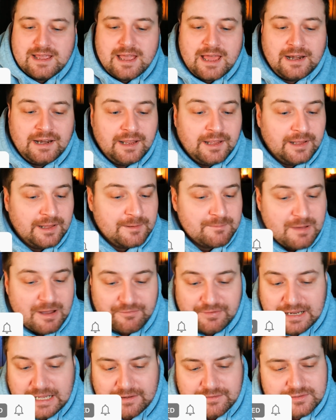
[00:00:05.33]
And I
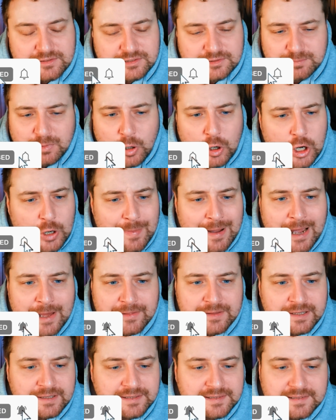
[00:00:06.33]
think I've spoke
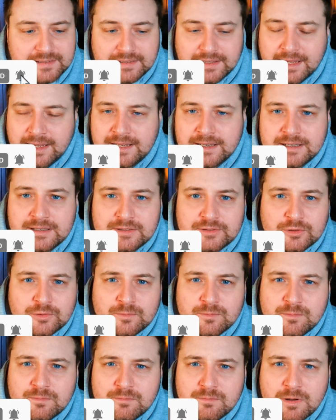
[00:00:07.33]
about this in
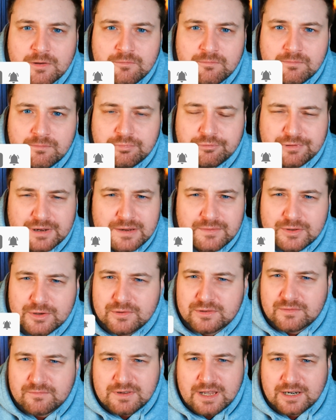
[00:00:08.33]
some
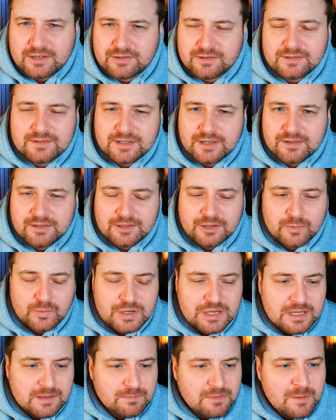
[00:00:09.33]
previews and reactions earlier in the
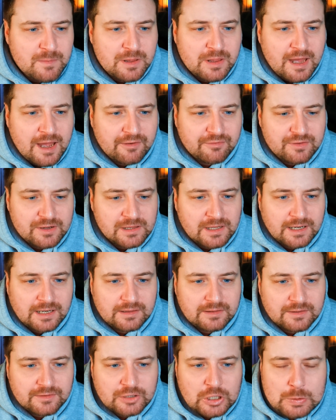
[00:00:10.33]
week, maybe that I feel
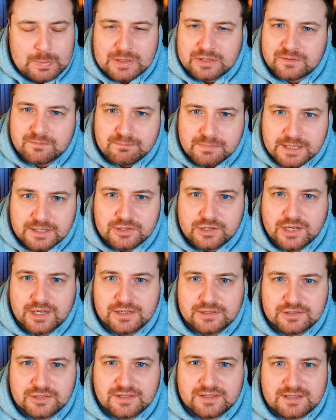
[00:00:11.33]
like there's going to be some big
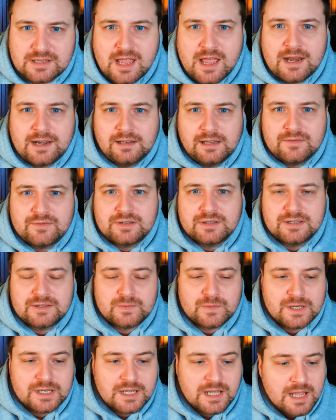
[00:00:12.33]
change in the starting 11
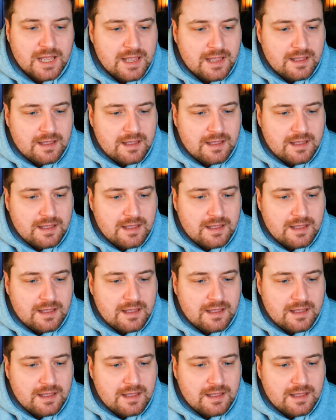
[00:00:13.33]
this week.